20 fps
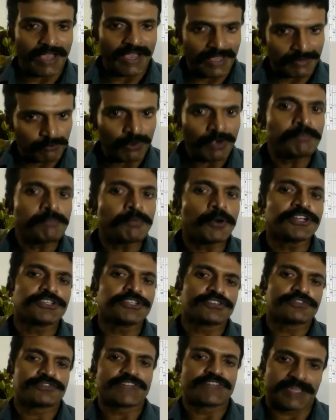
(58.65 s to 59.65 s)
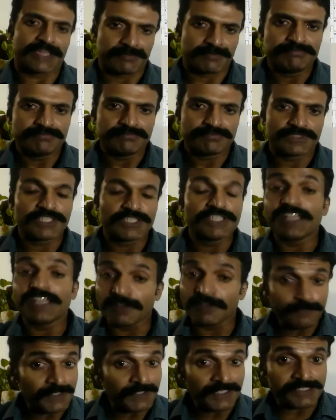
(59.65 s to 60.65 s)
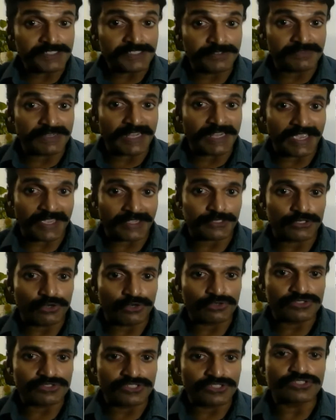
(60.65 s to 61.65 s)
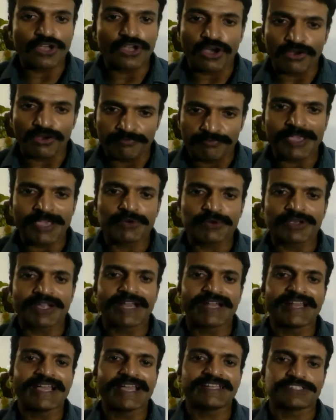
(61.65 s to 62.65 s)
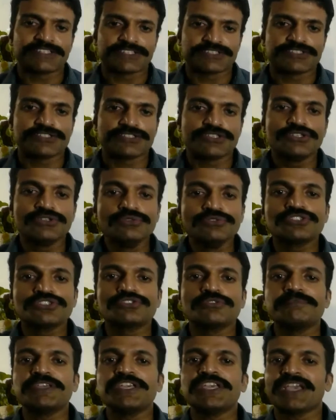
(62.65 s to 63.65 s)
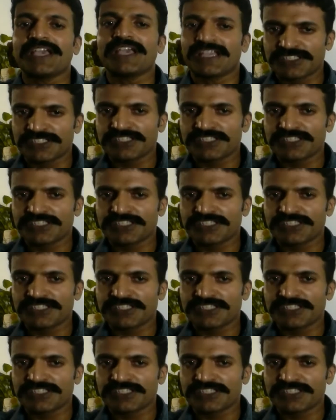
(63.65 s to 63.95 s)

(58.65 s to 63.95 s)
At one point of time, the definitive diagnosis of myocarditis used to be